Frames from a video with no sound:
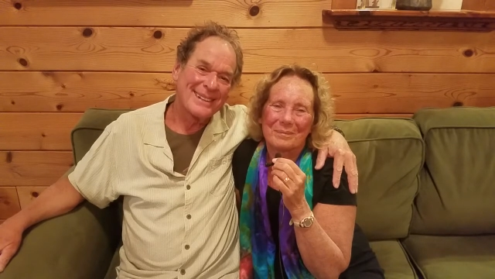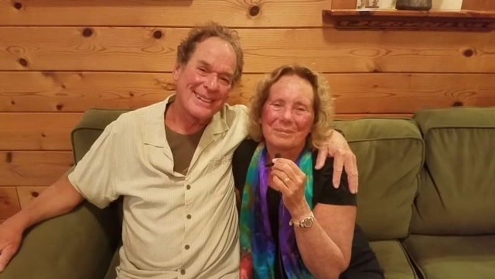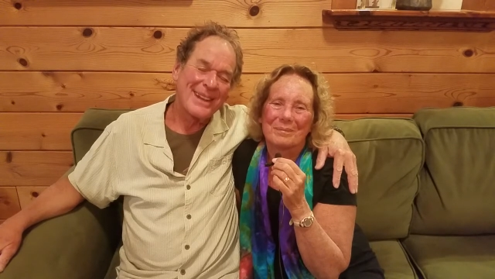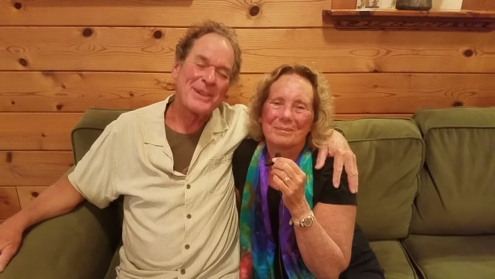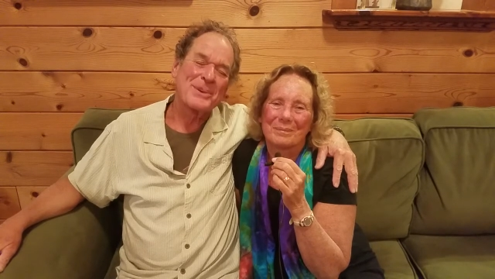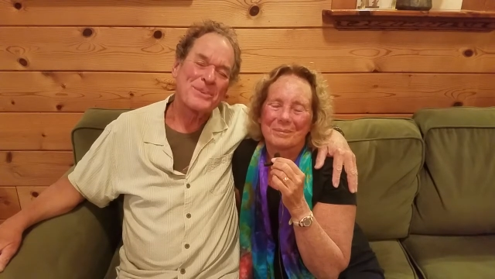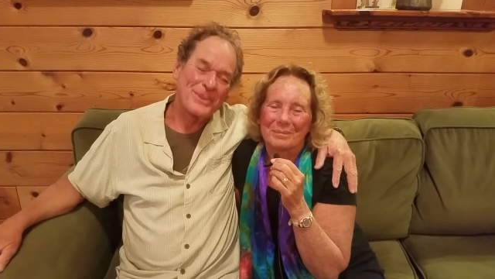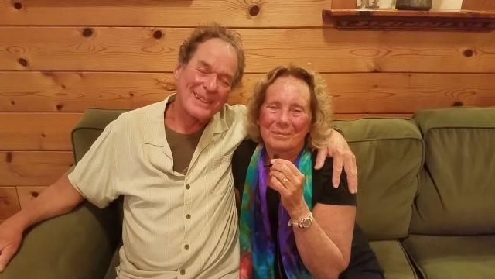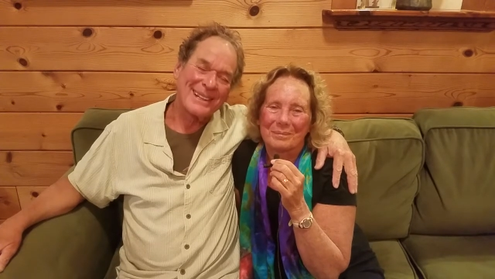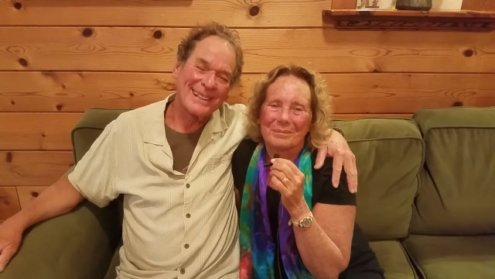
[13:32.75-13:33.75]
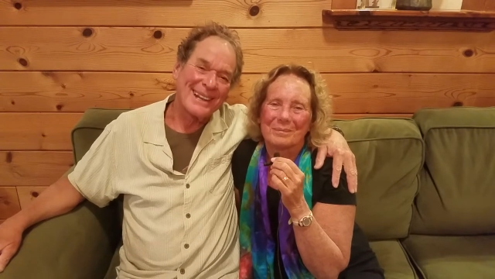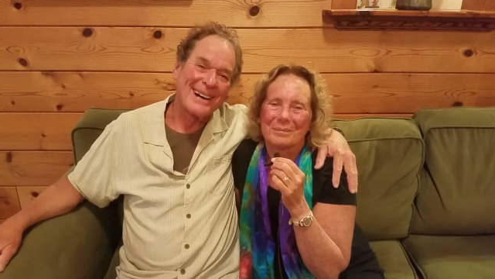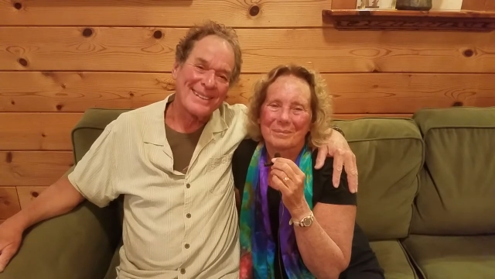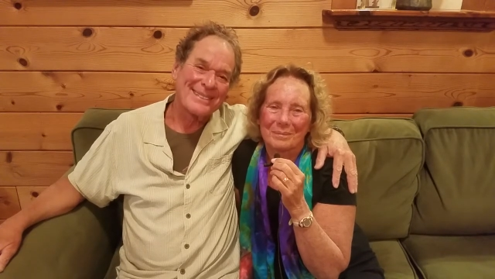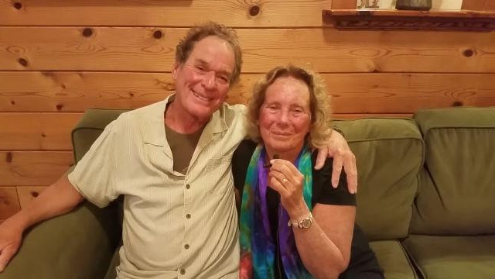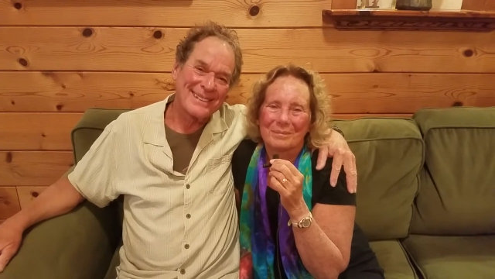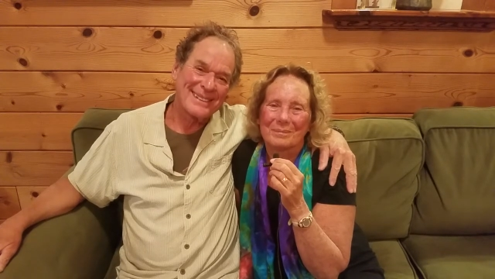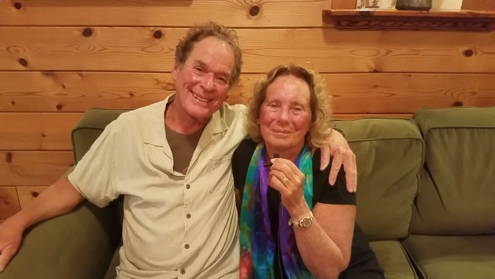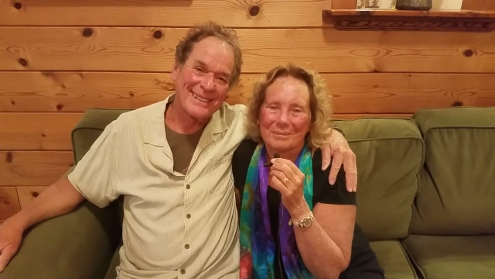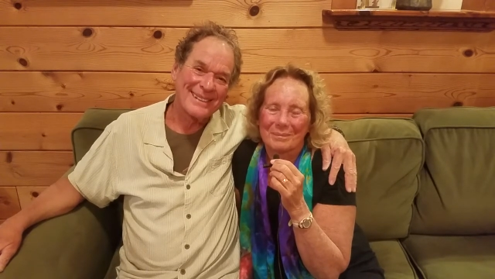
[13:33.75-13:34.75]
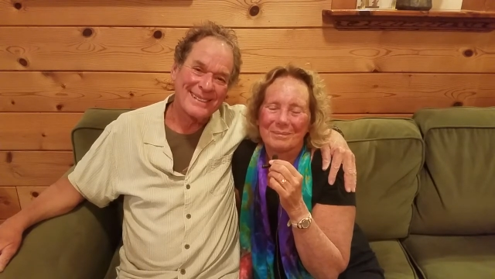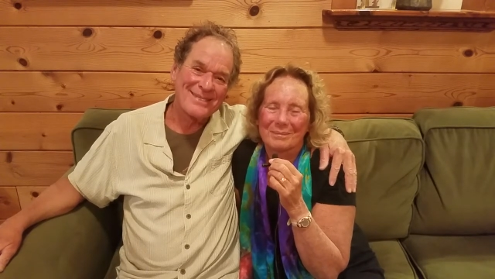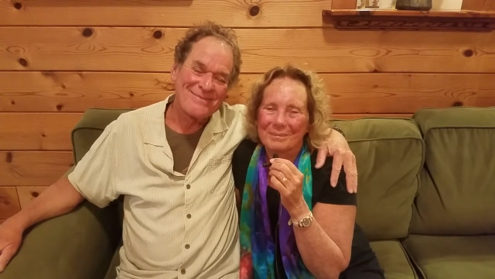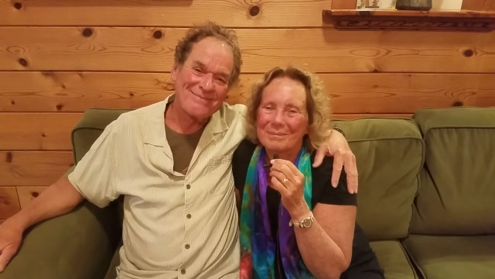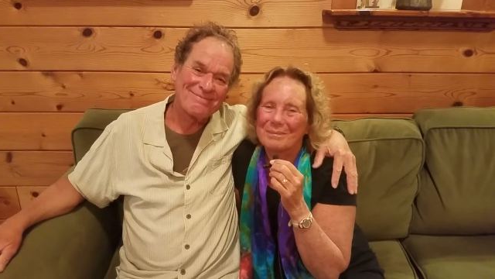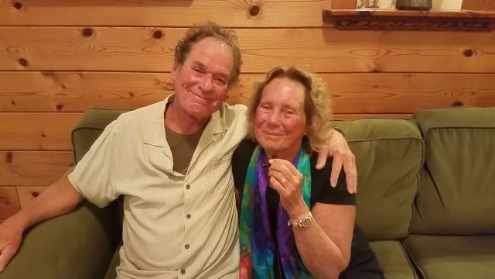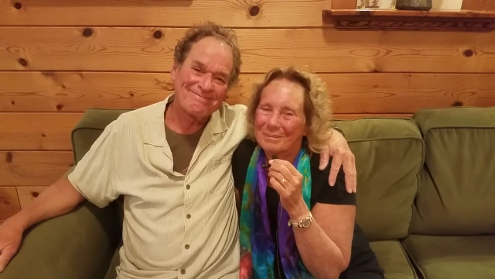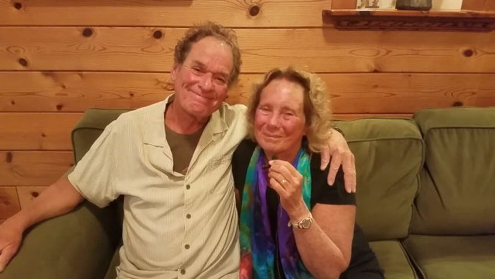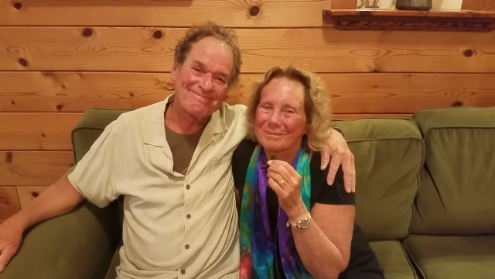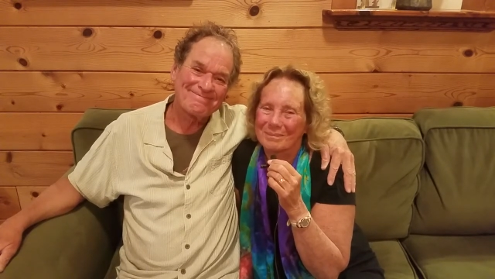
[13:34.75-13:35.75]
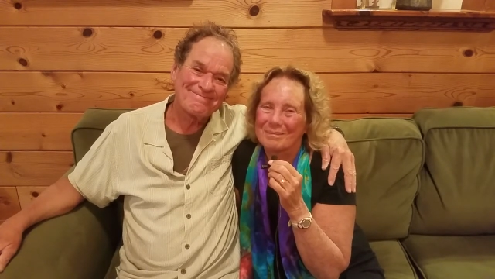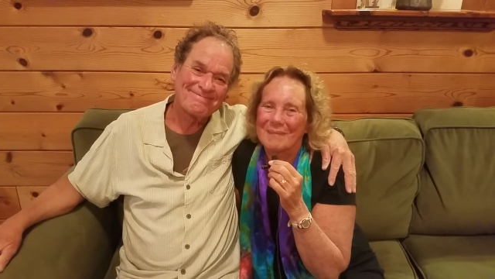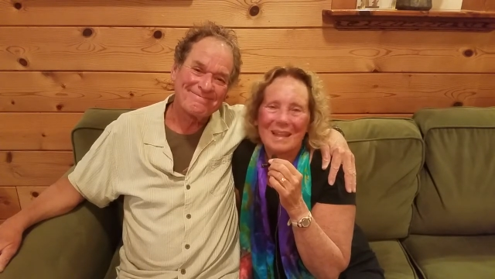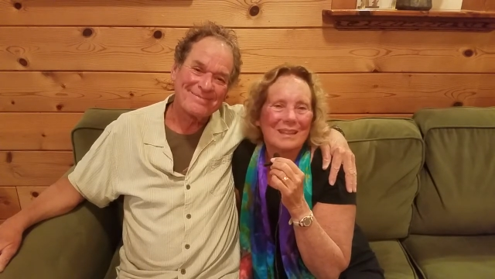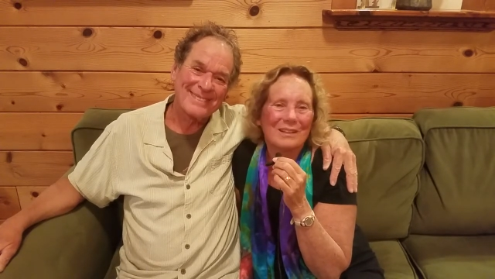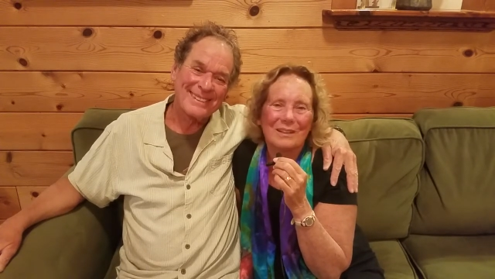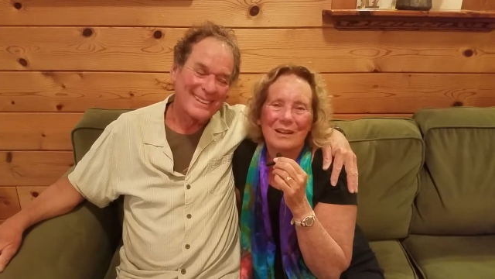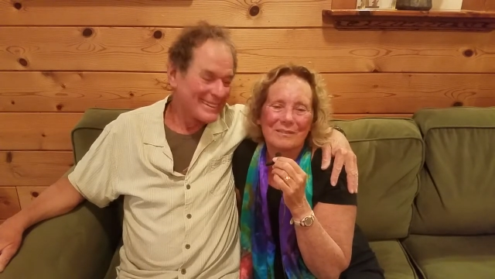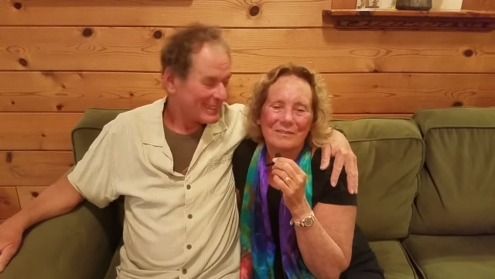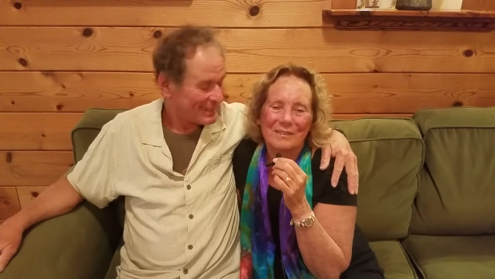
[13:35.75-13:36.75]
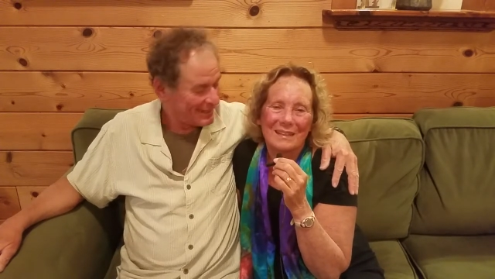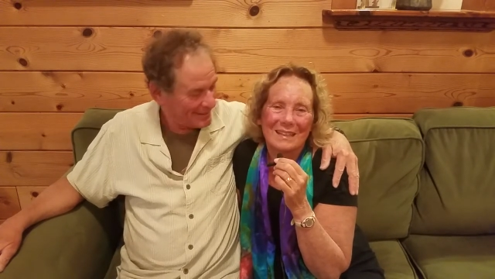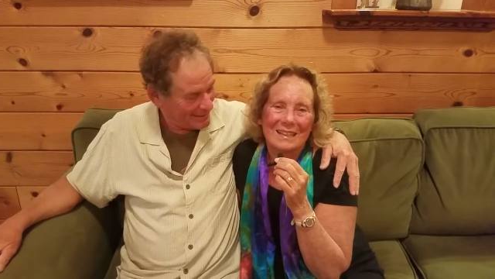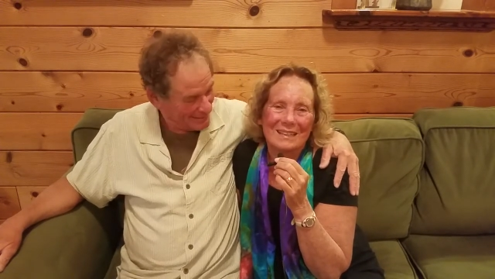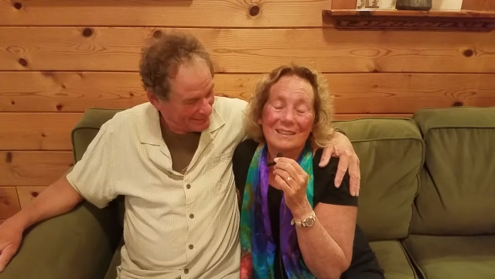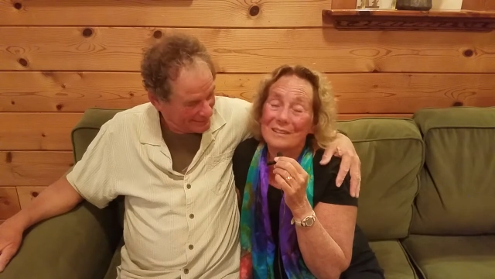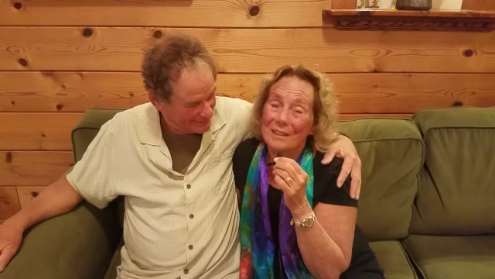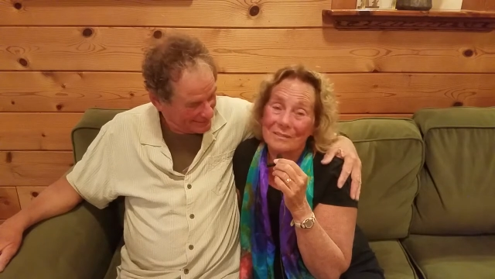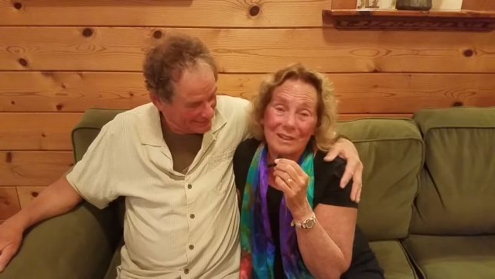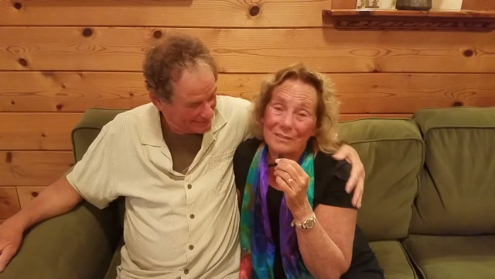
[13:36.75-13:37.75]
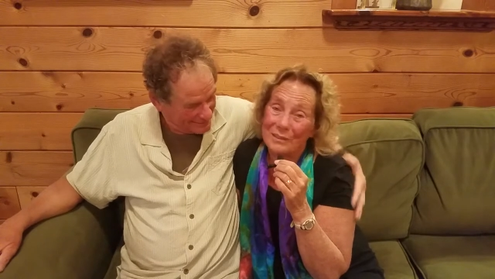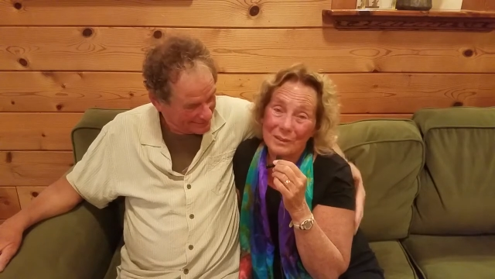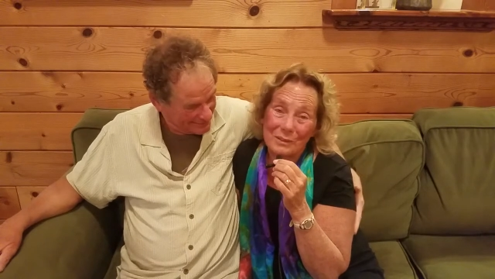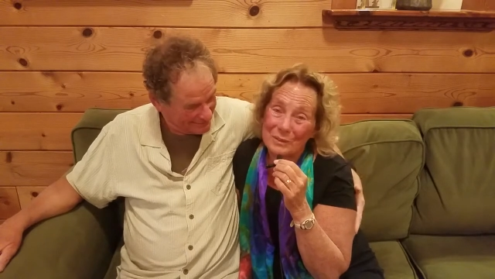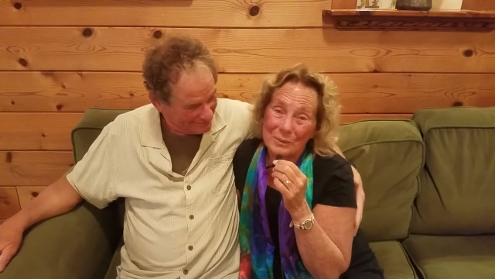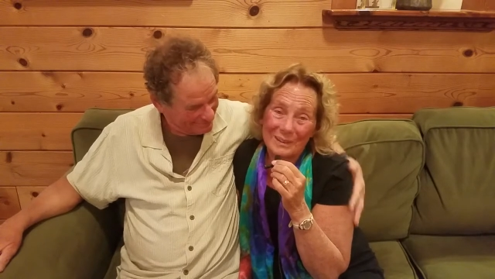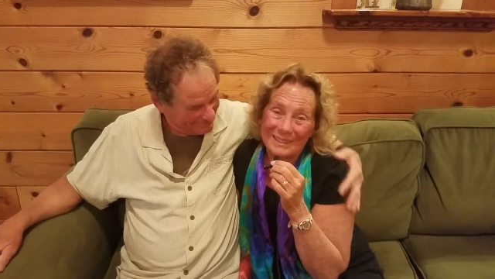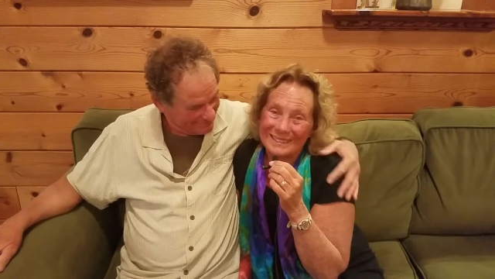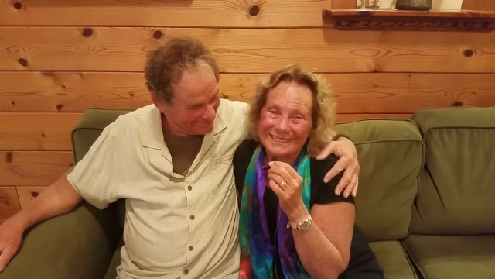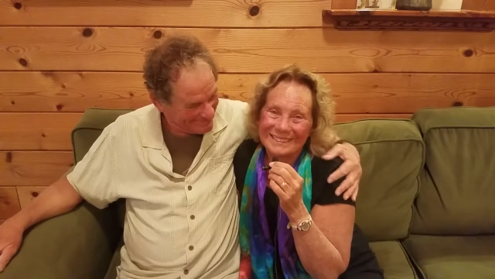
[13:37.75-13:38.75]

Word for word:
Speaker 1: that you're really loved,
Speaker 2: mm-hmm. and the love, the love never goes away.